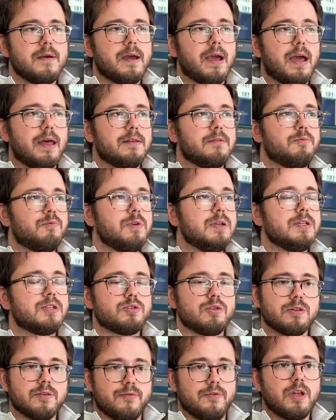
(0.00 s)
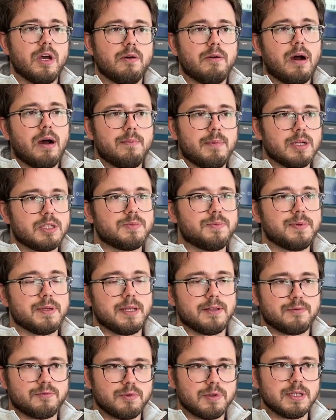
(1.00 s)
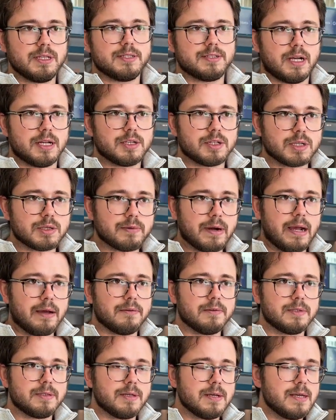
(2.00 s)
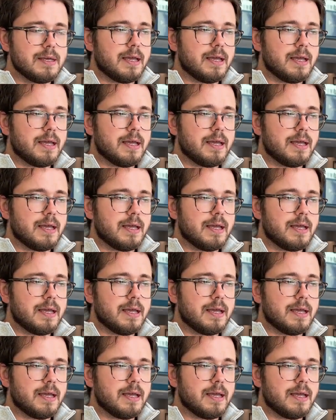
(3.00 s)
And we sort of know how much plants release underground.